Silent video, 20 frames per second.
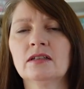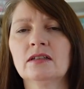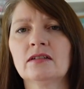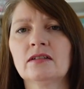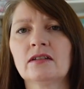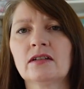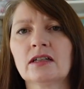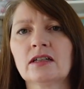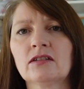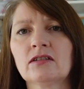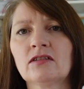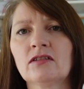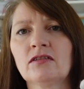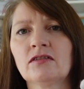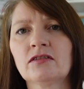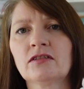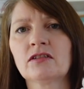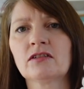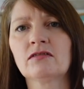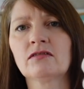there's like a
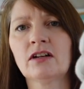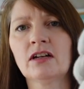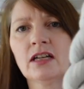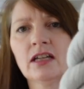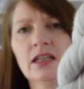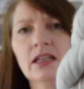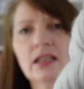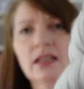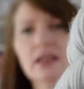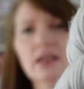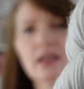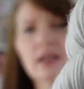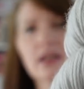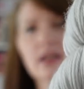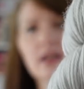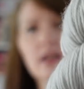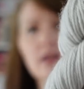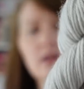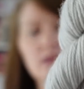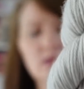soft grey in
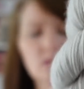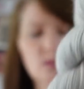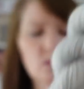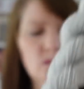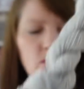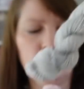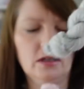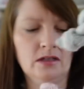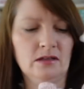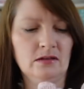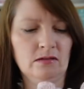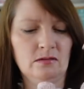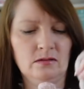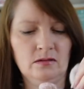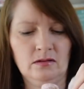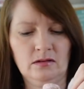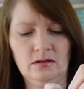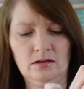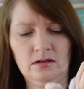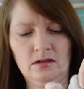there as well,